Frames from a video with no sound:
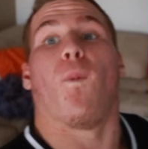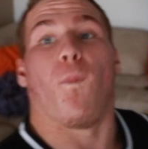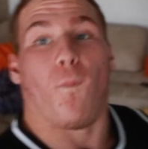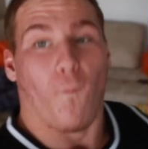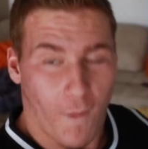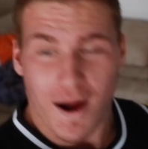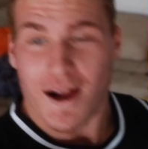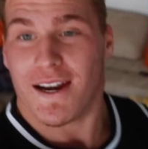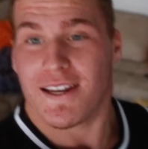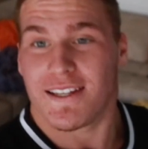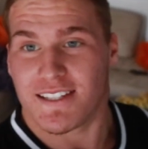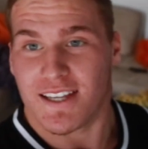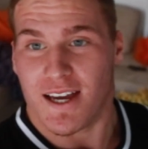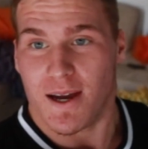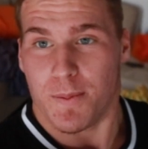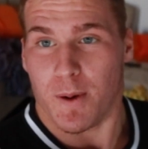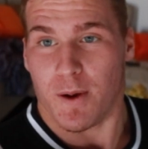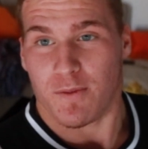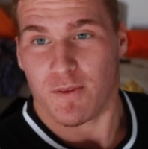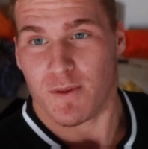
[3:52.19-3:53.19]
What is
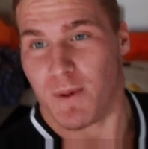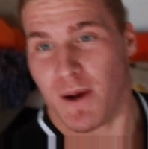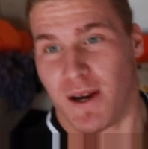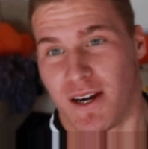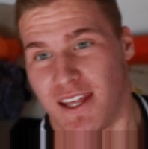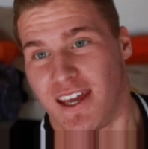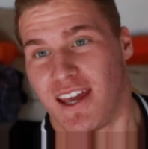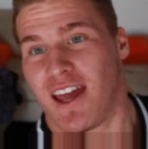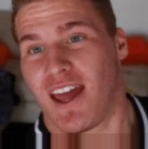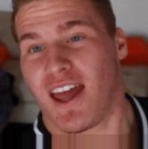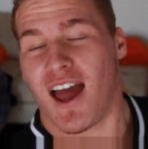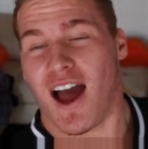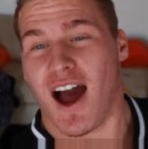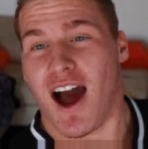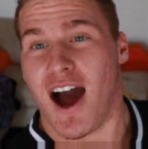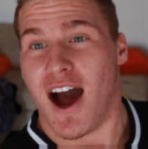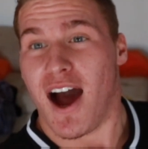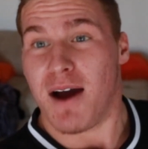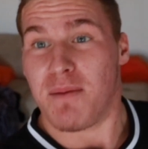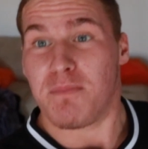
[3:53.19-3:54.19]
up, everybody?
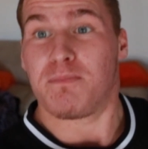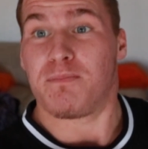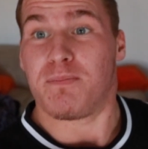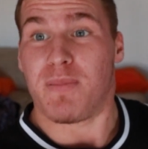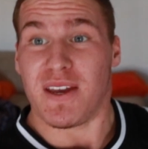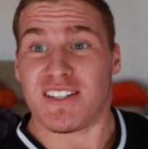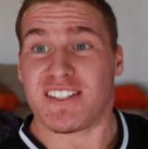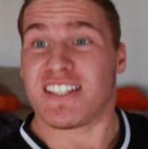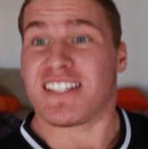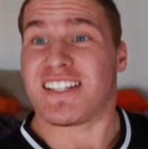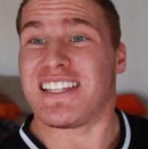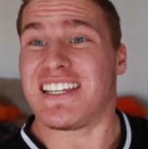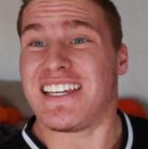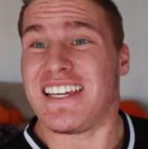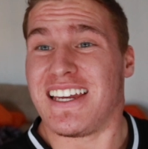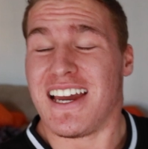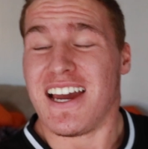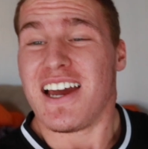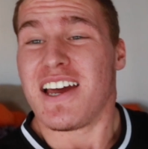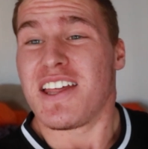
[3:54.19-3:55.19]

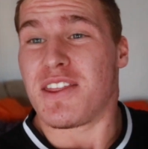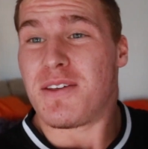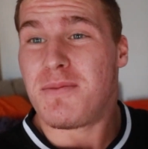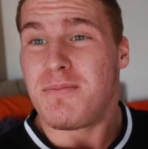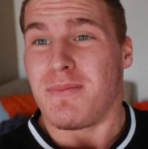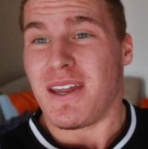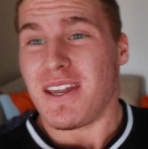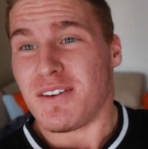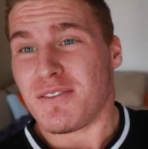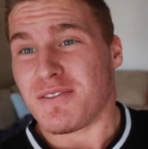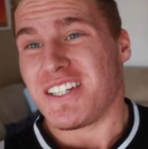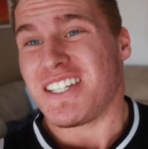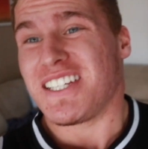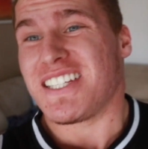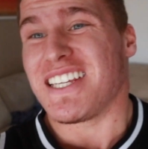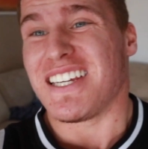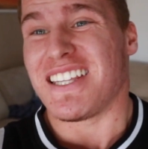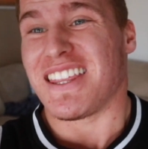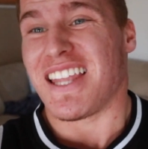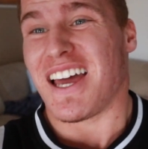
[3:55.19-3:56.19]
Basically, the main
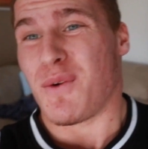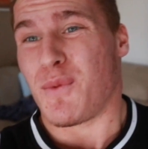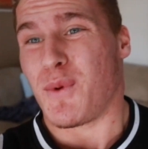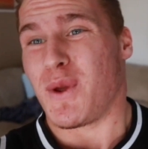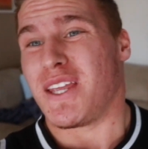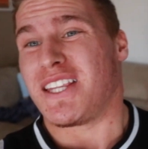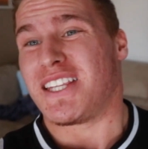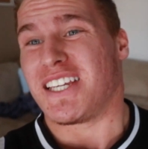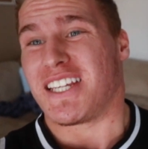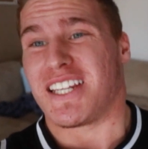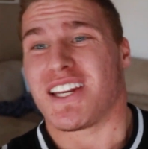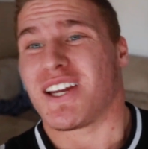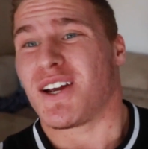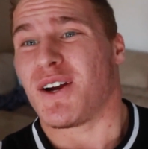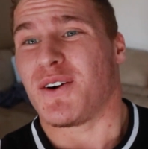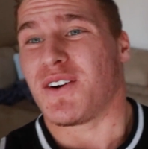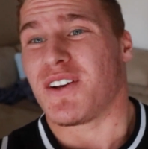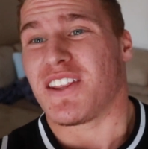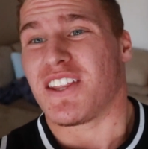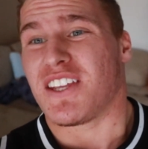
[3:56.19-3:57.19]
reason that we didn't
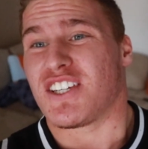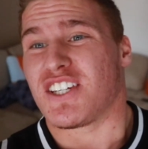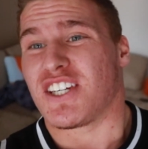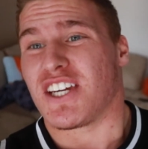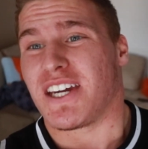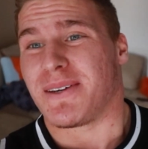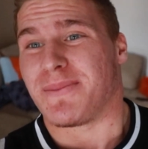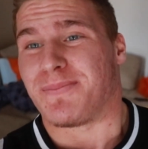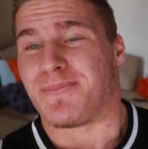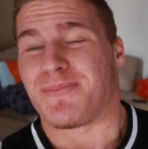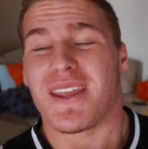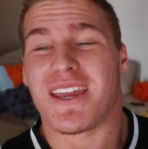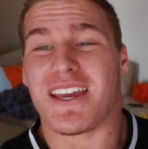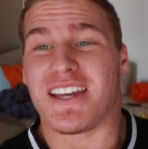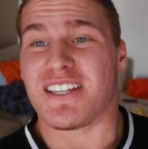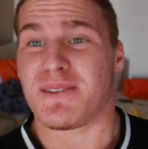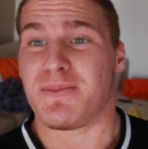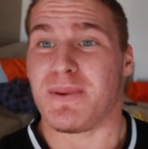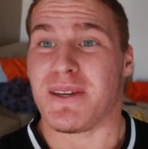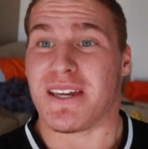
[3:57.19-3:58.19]
go to the gym
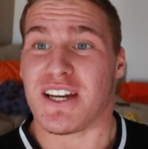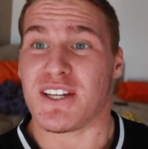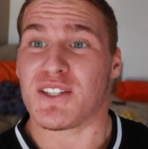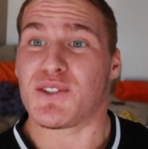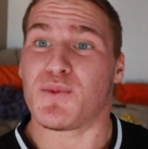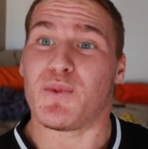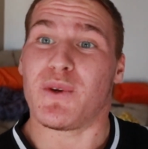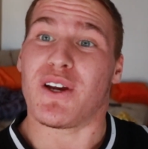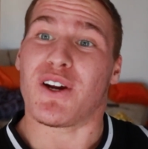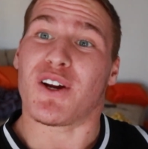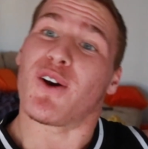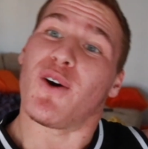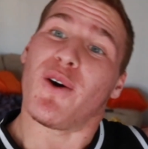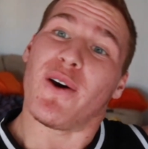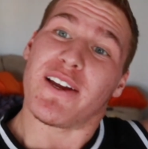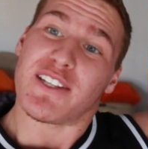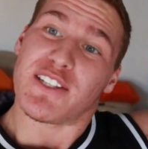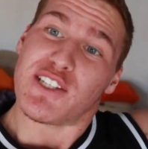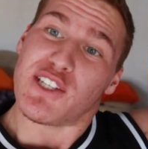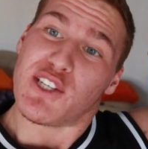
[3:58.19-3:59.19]
is because we are
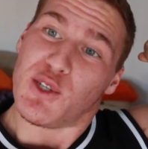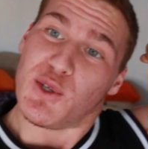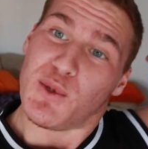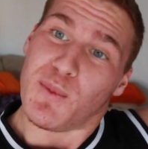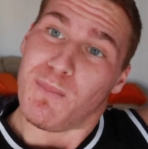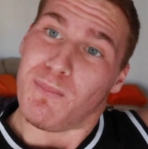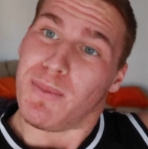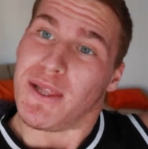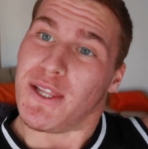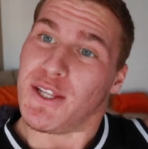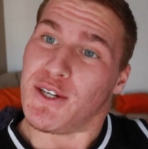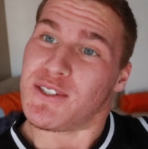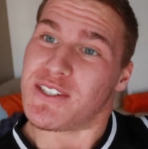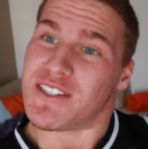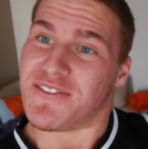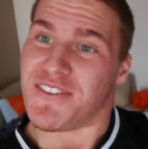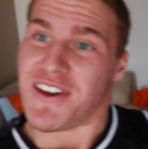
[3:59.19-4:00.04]
going to Blues